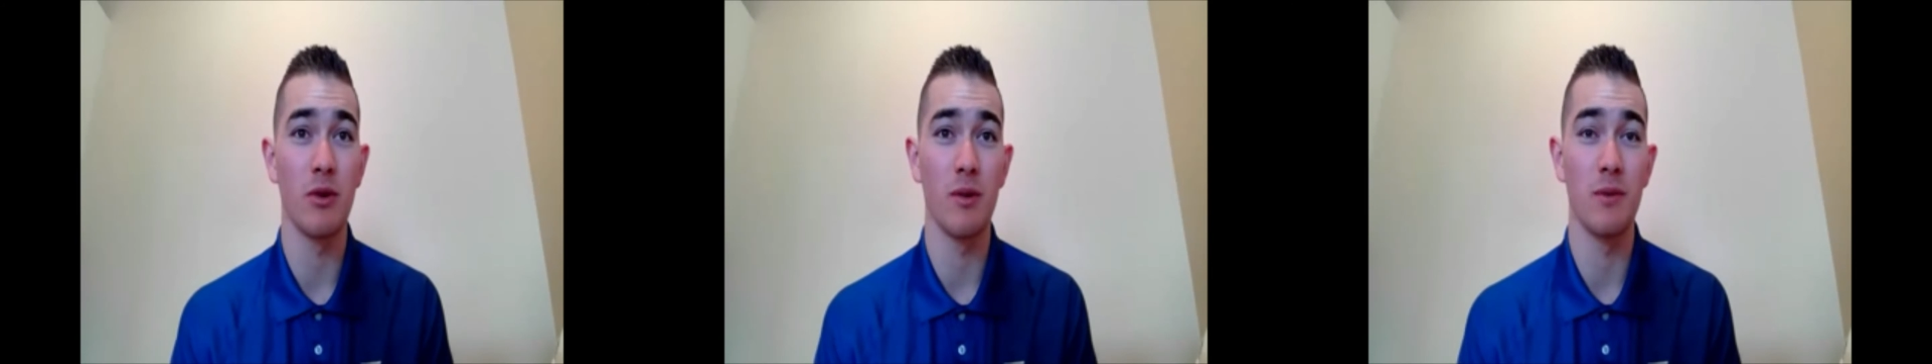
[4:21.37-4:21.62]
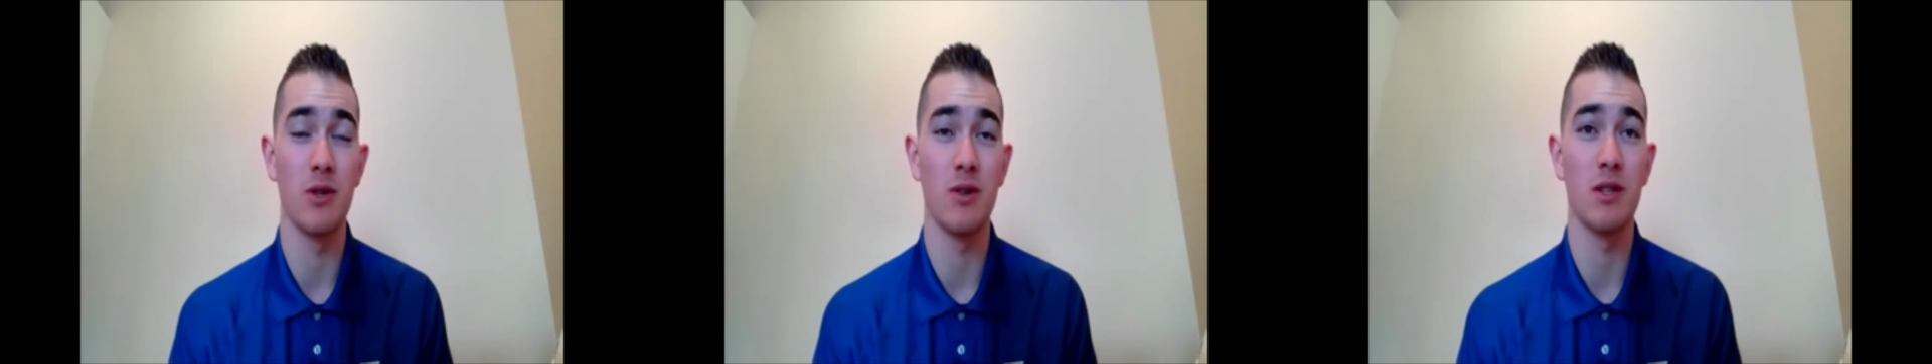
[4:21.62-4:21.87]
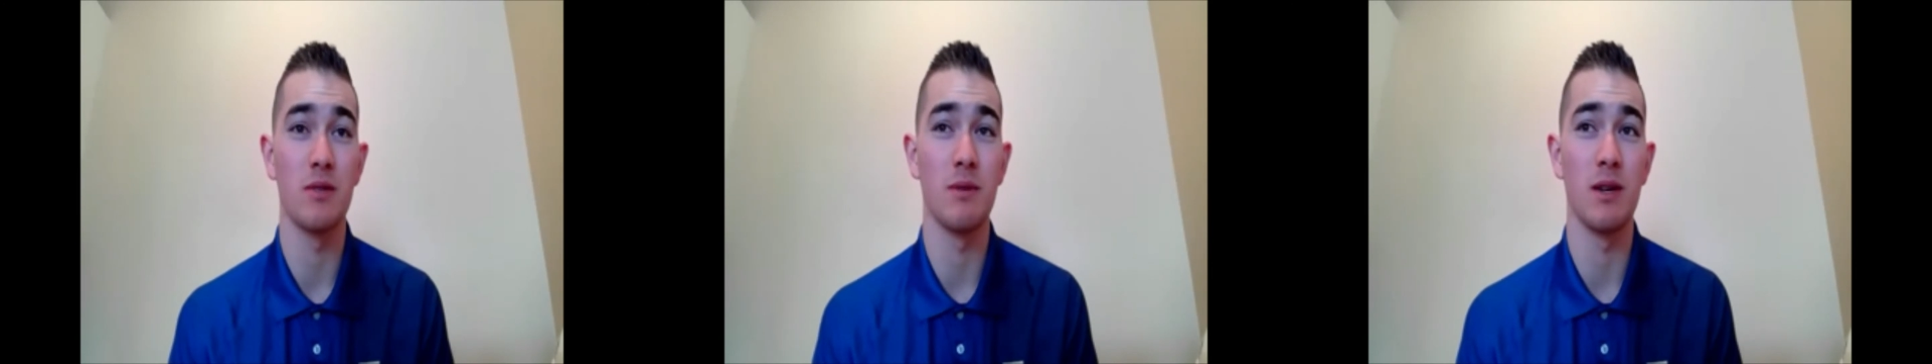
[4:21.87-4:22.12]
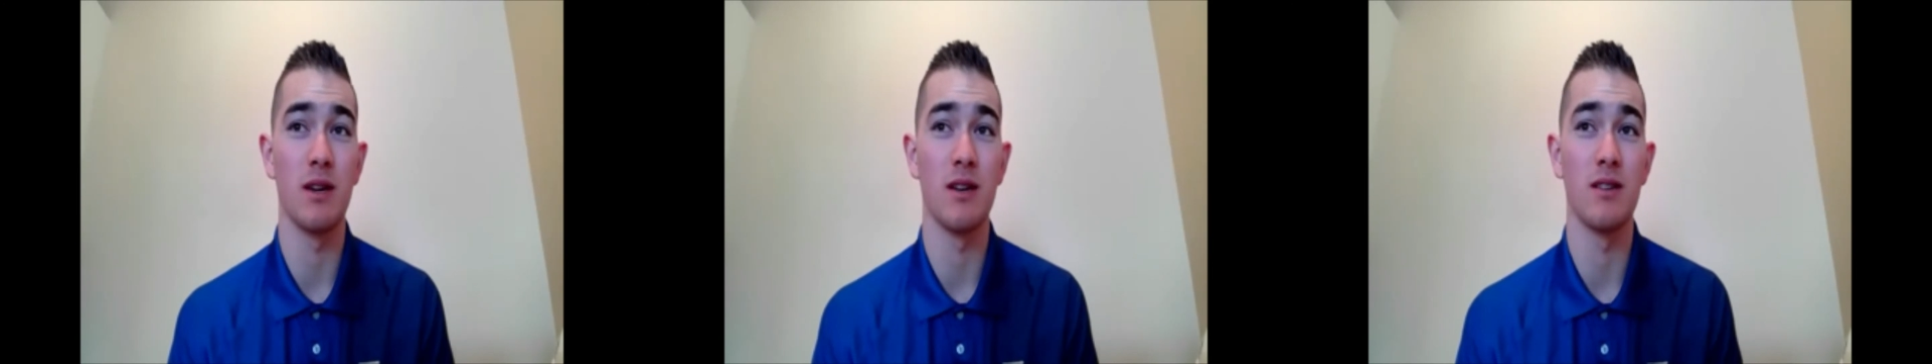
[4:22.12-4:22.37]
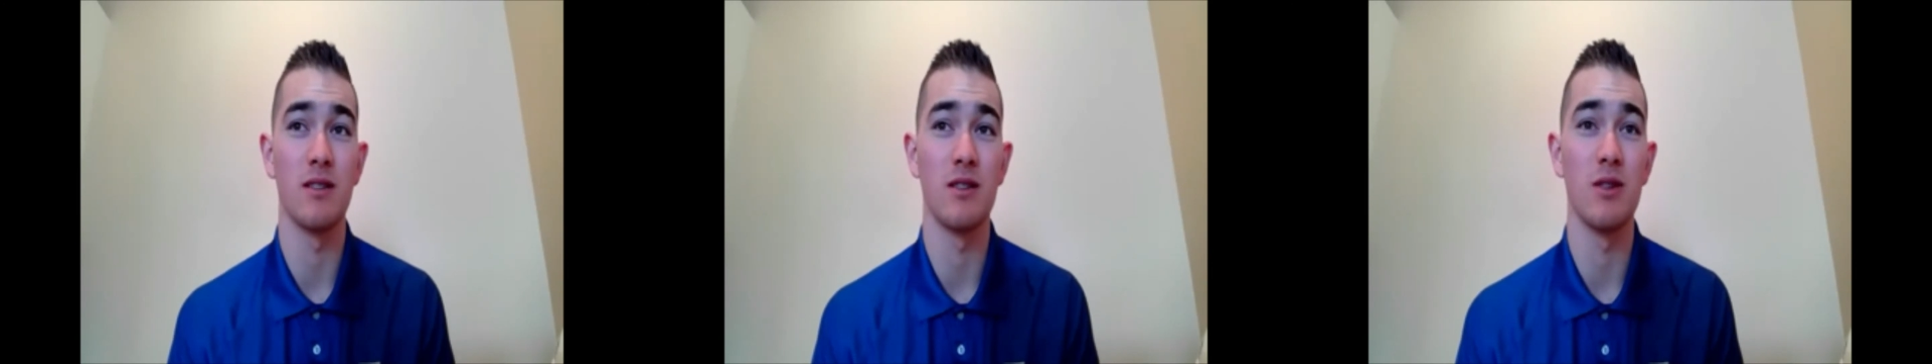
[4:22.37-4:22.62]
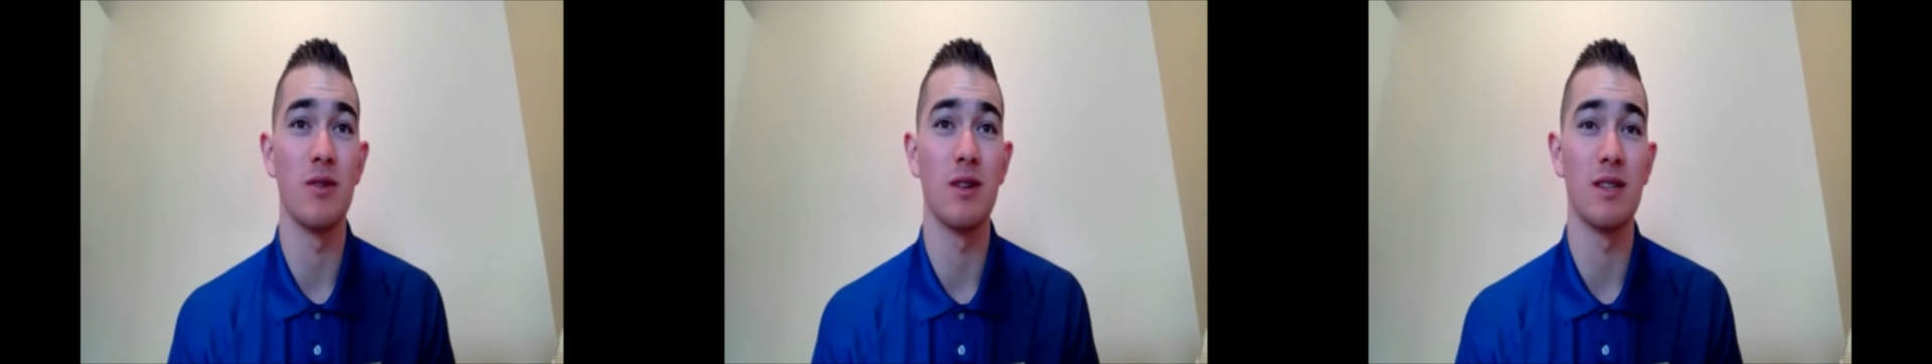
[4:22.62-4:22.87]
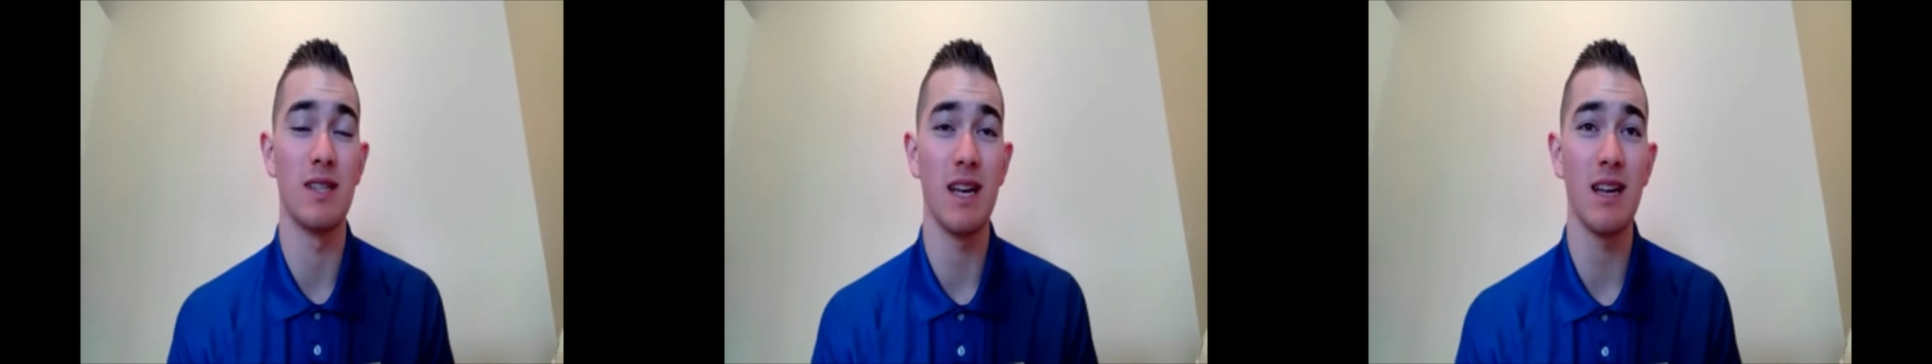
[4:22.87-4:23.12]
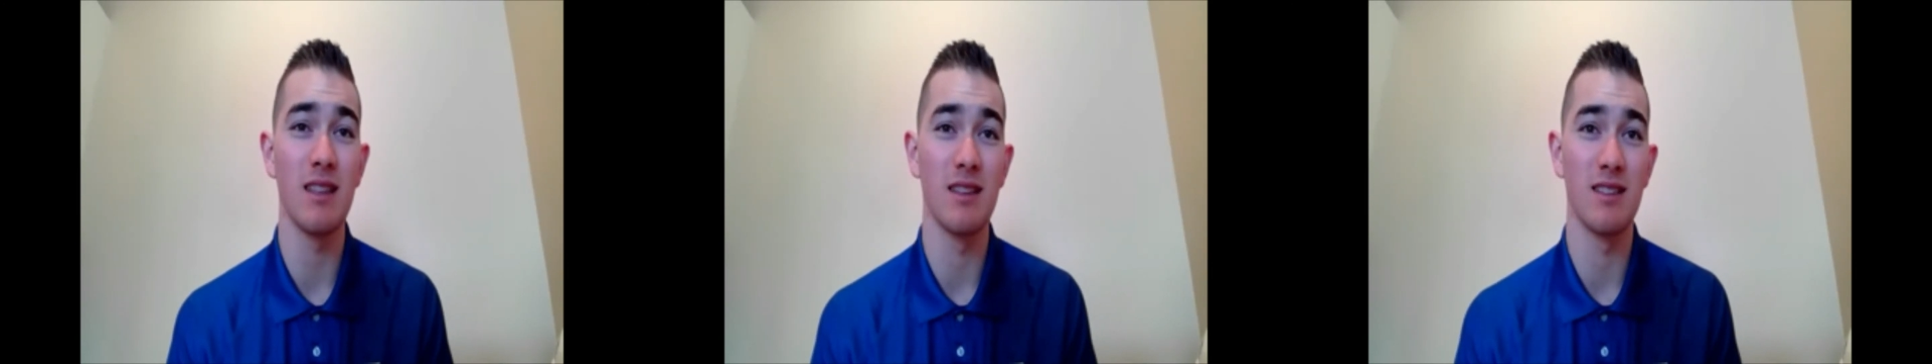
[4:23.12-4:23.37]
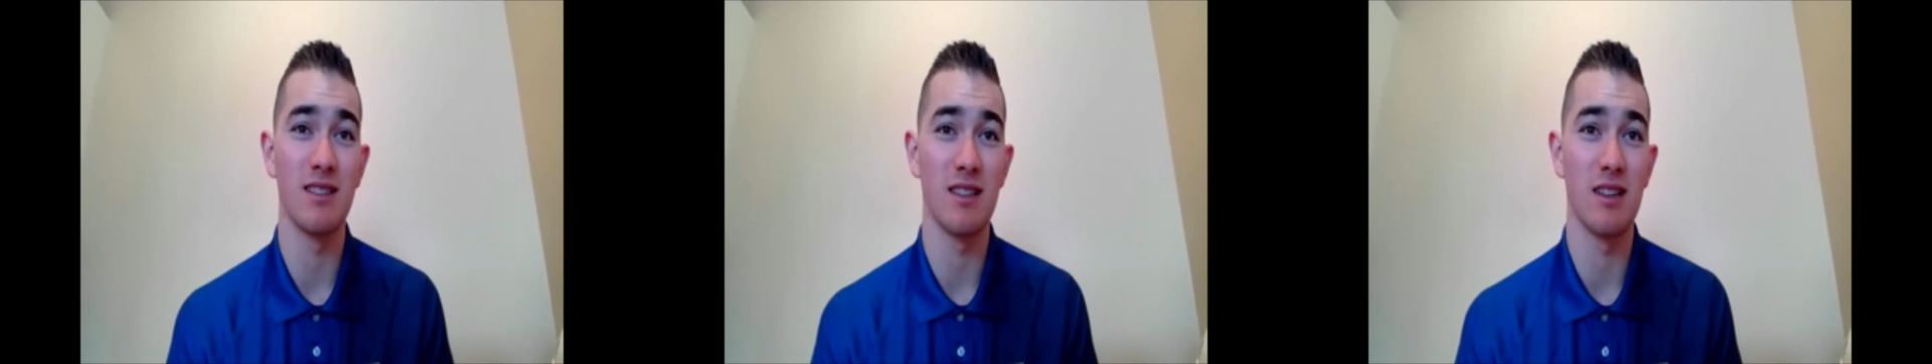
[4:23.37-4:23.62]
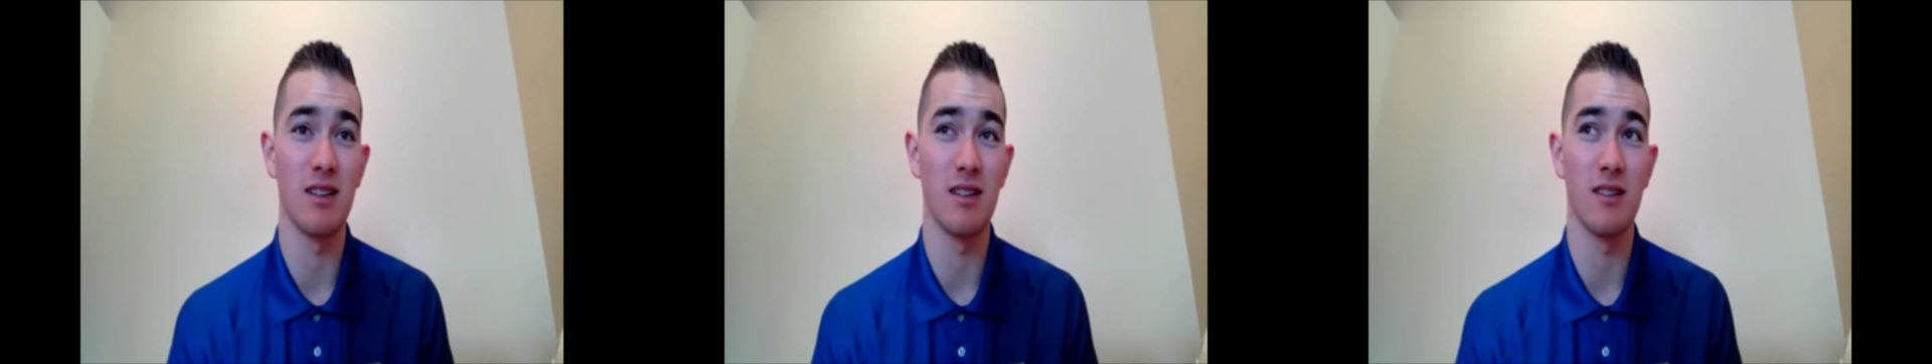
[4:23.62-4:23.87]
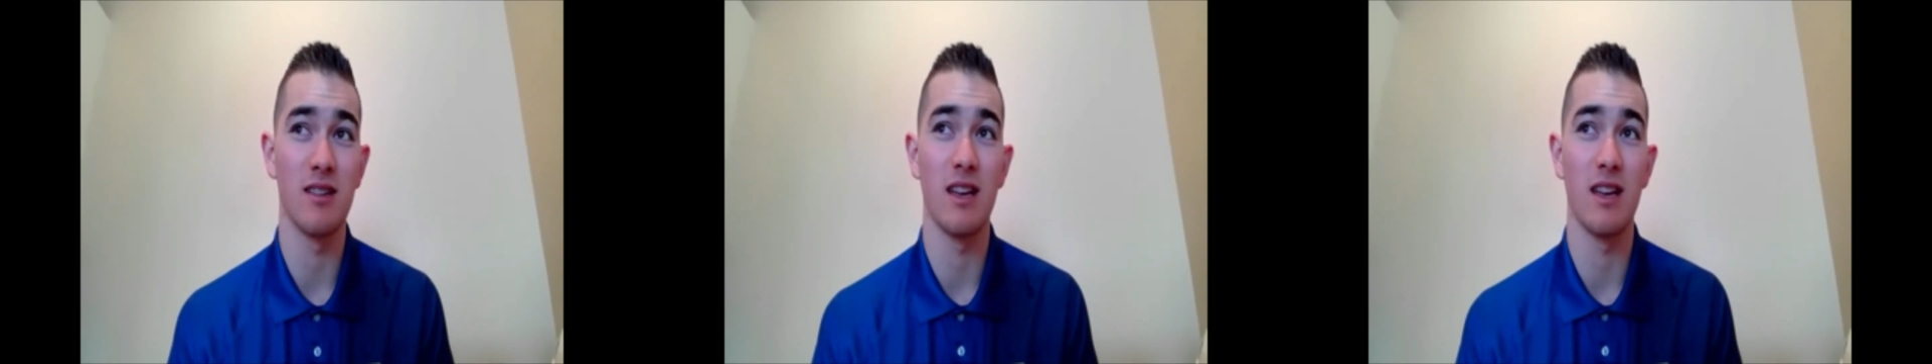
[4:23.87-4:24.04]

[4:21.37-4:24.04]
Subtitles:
imagery is because you can take this skill,